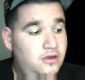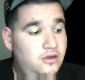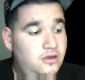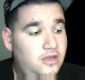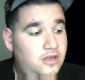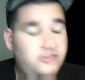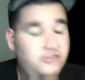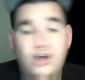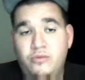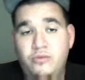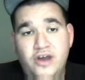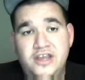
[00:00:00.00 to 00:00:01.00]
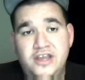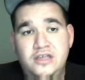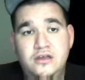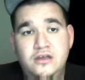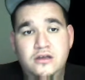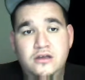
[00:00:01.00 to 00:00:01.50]
And Tom
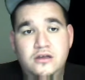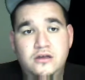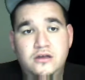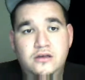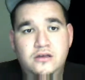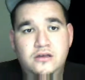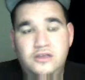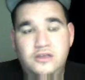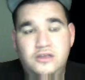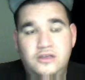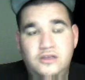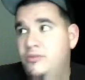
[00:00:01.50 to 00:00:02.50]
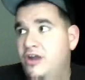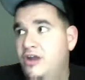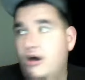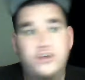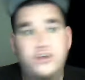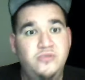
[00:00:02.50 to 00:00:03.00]
Brady is probably
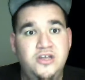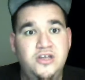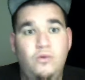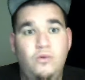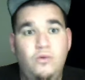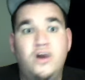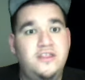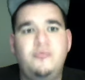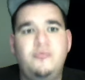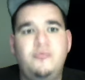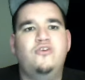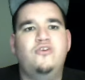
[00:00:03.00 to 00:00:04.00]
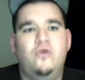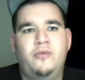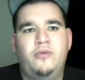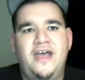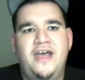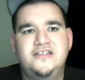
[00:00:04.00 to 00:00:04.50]
arguably one of the best
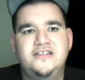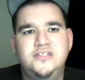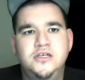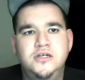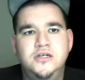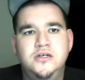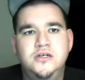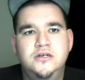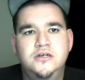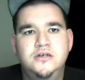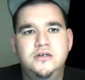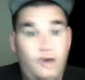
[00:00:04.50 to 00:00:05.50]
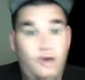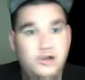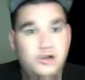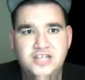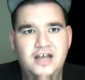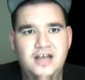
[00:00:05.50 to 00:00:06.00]
quarterbacks of all
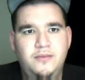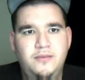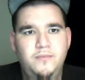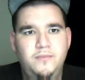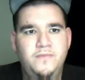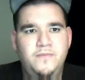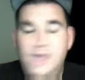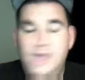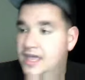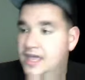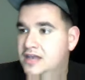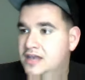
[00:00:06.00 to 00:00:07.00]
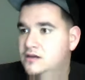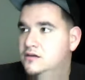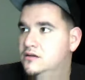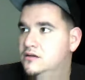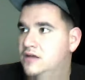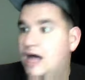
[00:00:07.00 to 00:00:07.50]
time. And
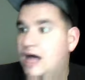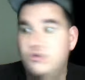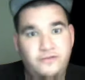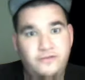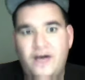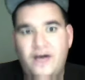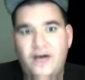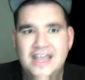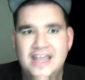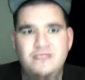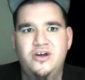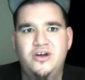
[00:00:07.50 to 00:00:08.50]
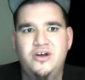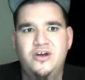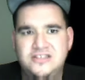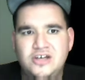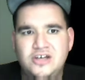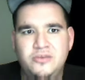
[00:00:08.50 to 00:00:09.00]
I would defy anybody
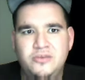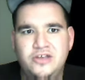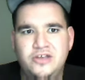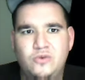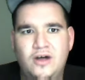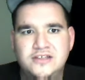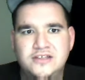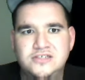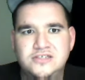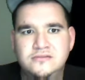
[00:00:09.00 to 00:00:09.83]
to tell me otherwise.